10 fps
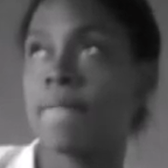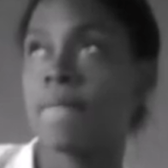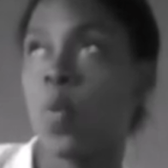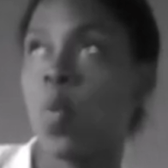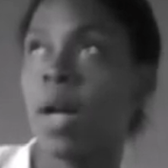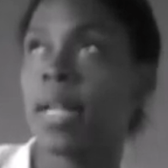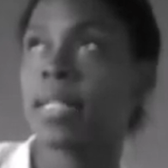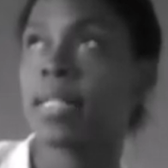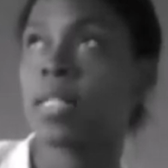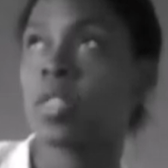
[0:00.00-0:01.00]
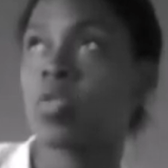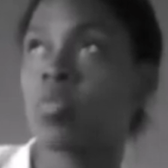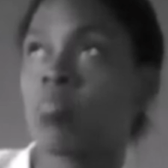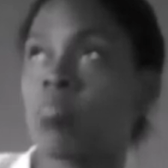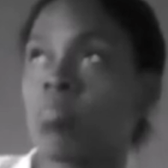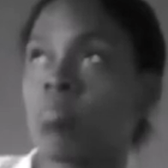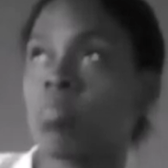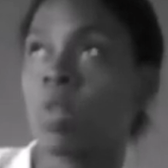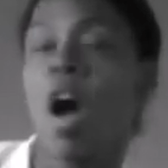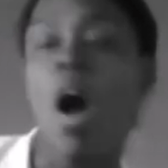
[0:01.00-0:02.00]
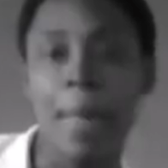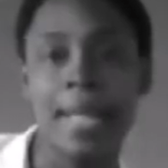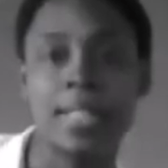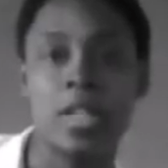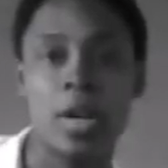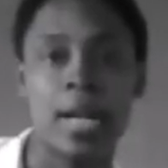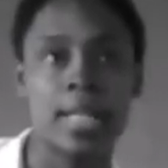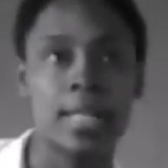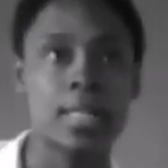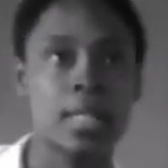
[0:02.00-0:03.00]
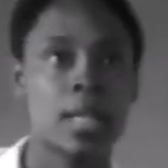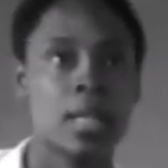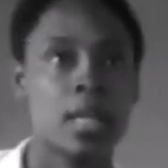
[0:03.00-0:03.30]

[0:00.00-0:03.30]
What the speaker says: was commented on as